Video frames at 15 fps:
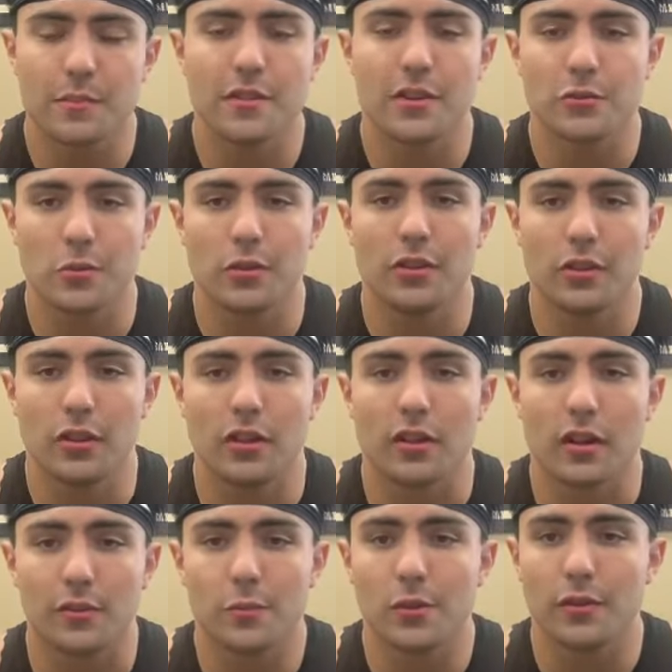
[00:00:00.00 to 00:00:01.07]
things were a little
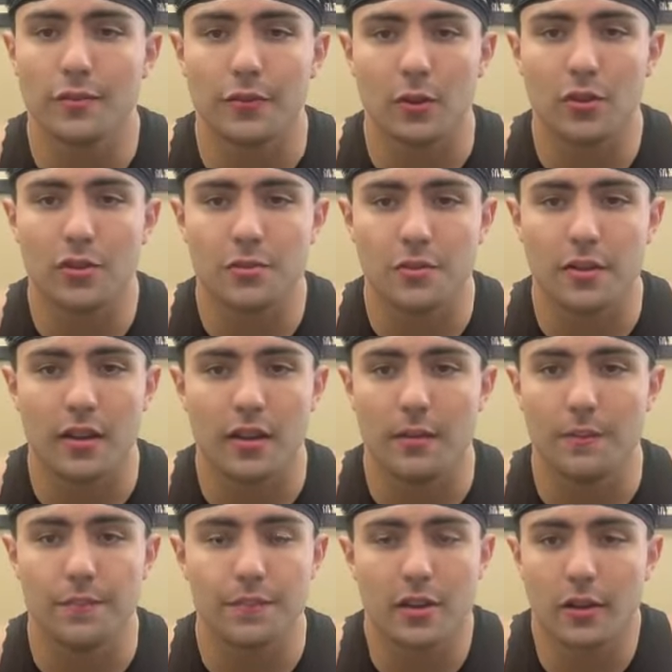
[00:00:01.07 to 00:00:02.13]
uncomfortable at first, you
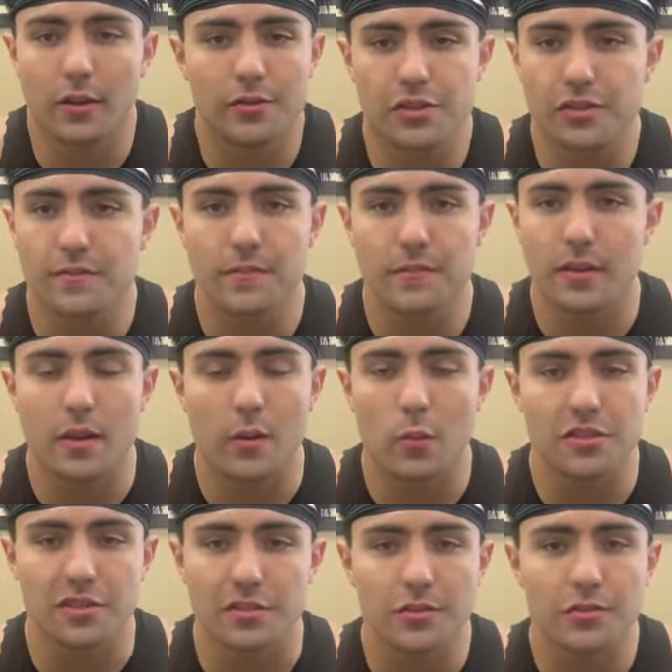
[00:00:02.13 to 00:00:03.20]
know, just
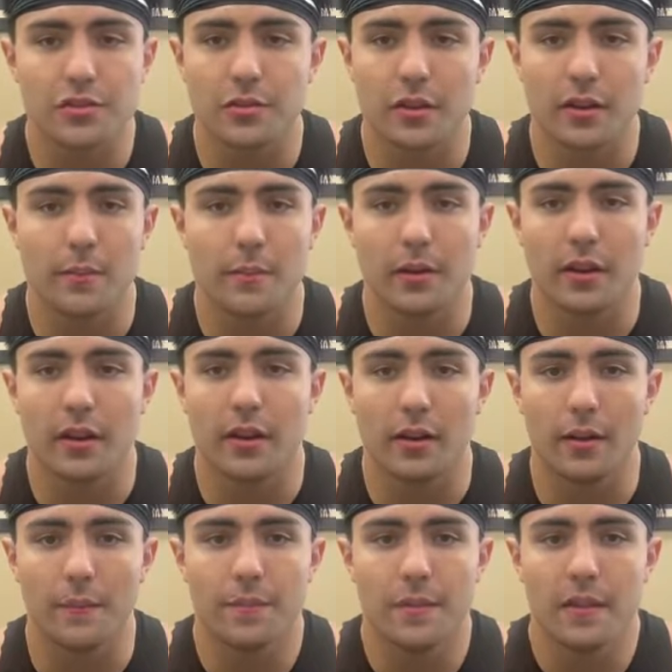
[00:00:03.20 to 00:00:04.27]
wasn't used to it,
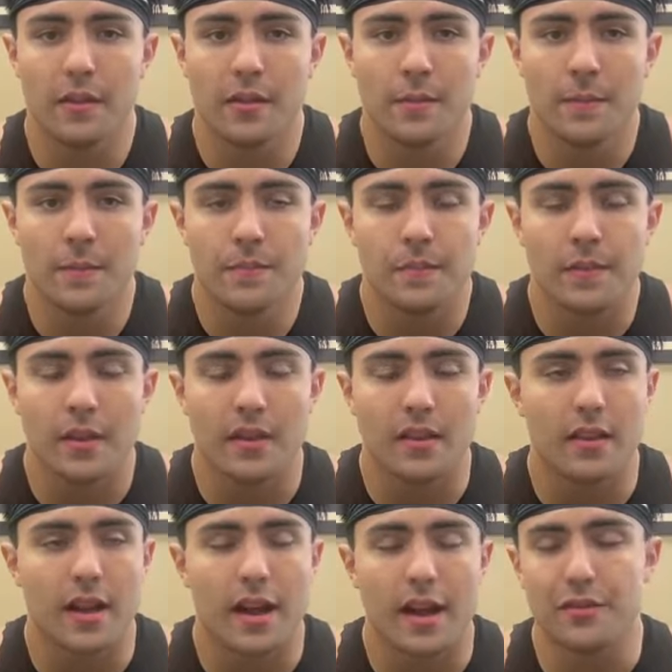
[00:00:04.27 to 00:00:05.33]
but
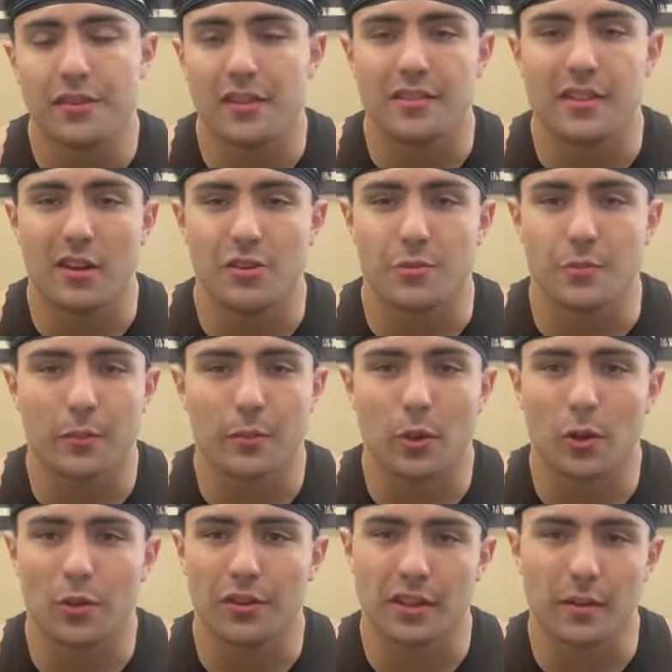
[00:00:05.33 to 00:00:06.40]
having the entire spring
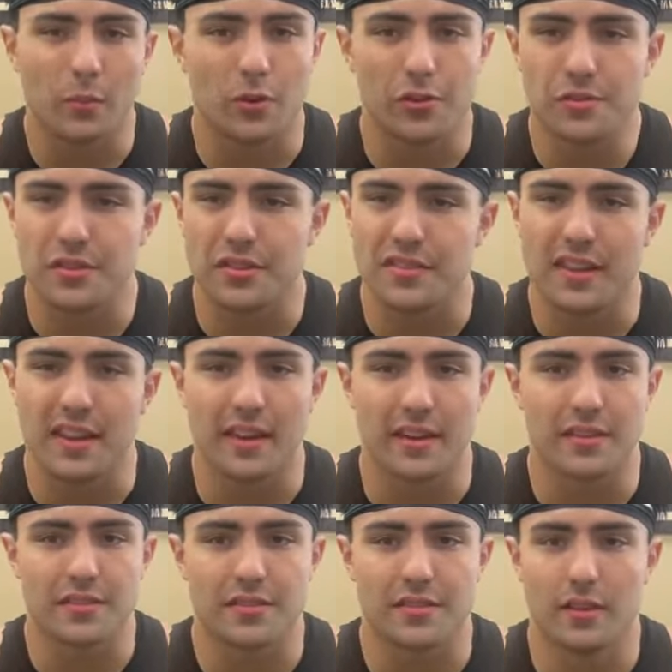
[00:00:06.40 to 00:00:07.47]
ball to get more used to
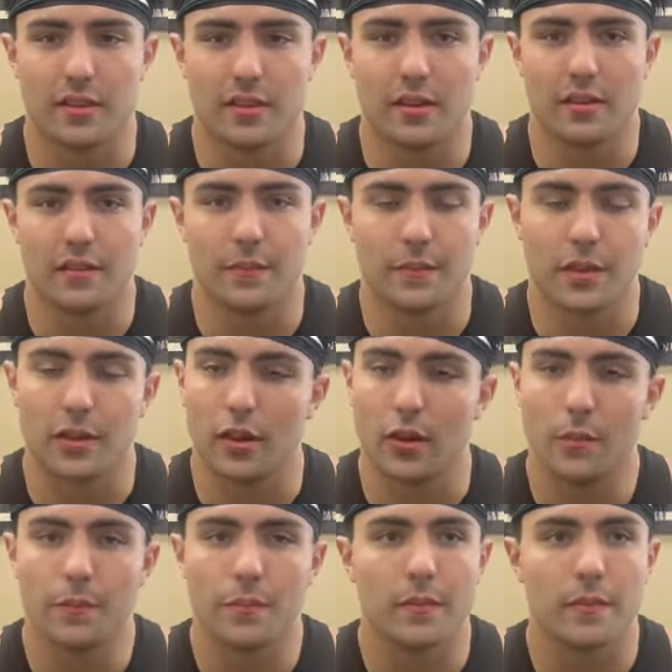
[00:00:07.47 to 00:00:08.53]
things, you
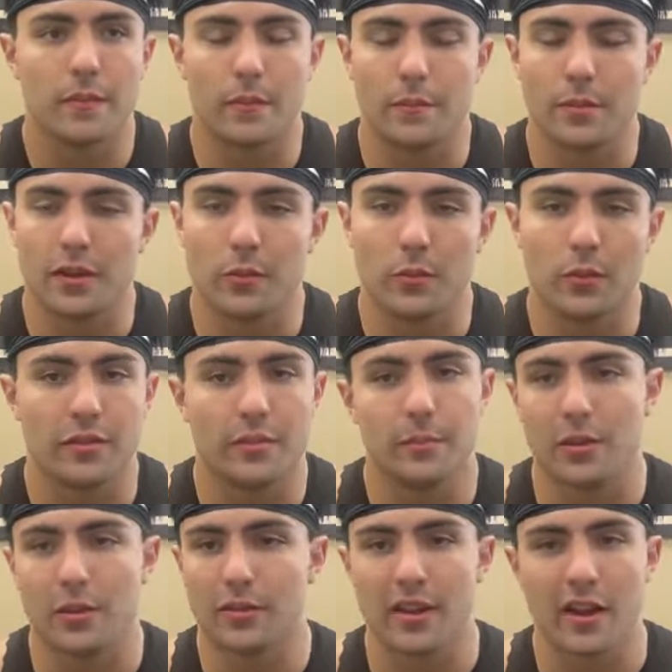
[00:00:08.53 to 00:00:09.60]
know, being with
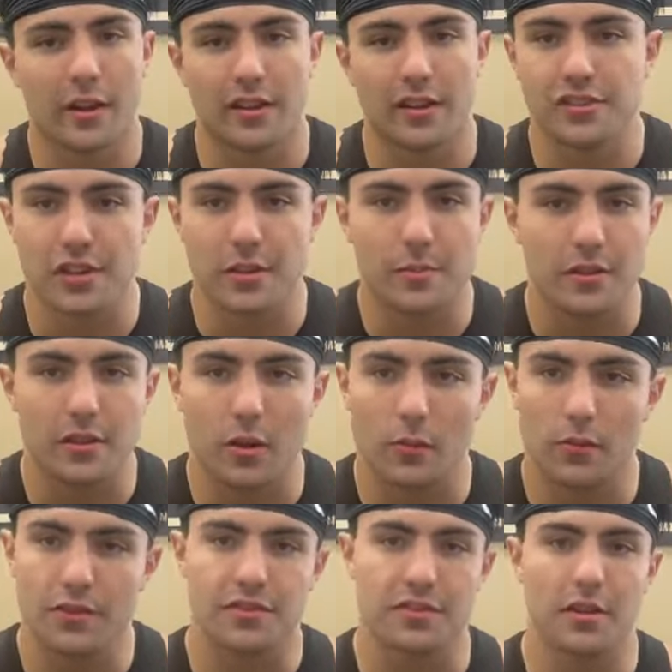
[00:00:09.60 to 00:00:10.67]
Eric and JP
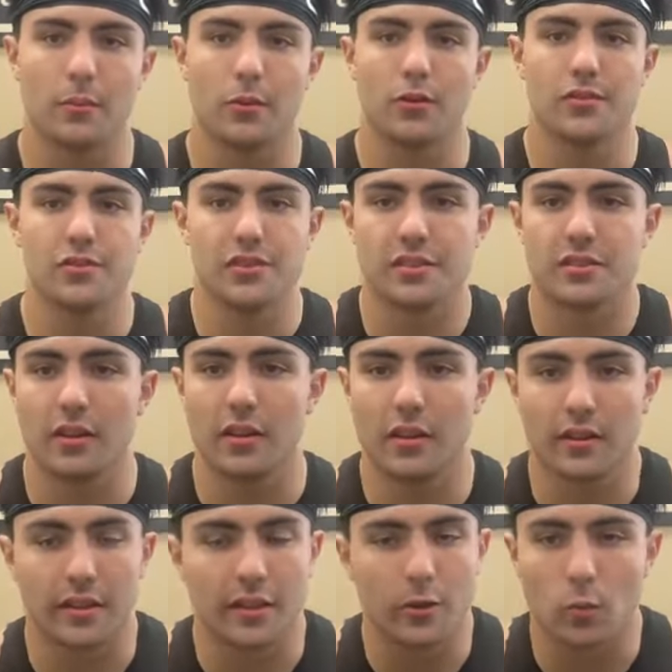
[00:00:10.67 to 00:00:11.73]
over the summer, just
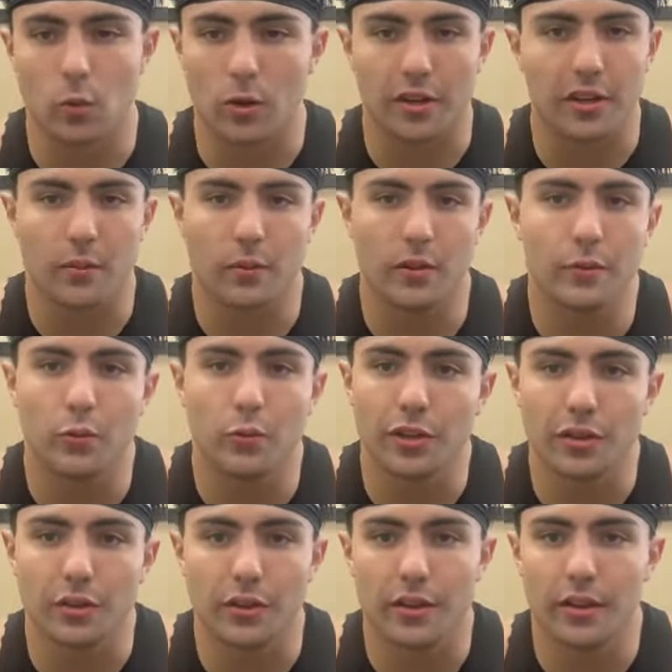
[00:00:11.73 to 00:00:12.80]
getting work in whenever we
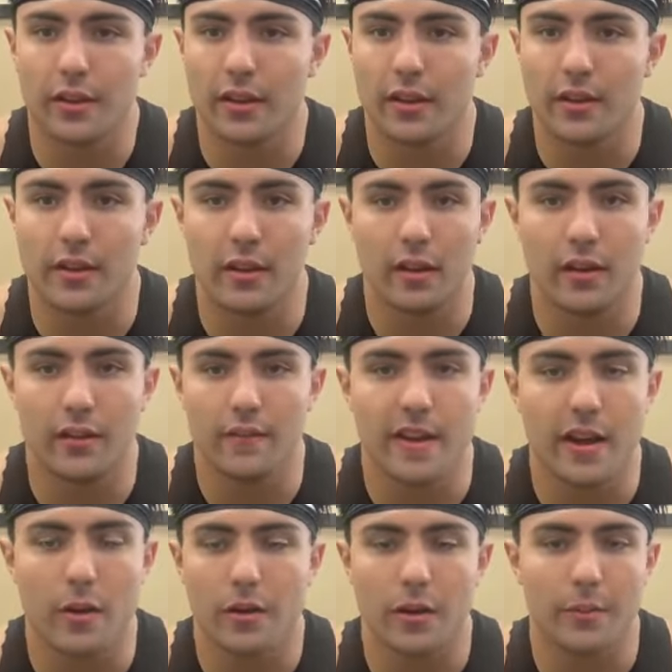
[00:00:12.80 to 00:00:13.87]
could, and
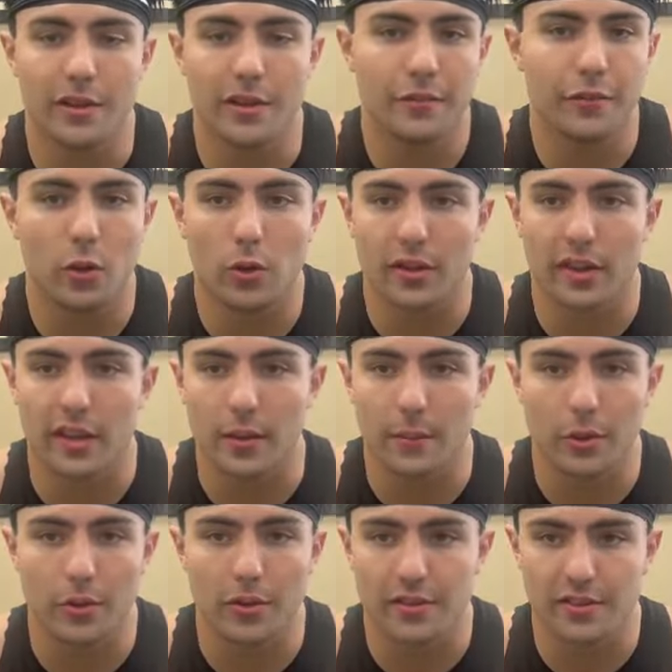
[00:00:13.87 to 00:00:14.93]
now coming into fall
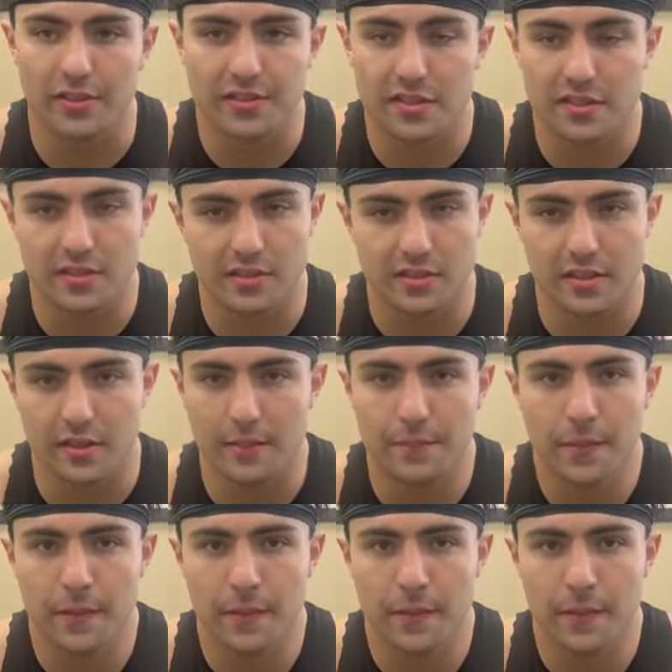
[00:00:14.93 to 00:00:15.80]
camp, going into the season,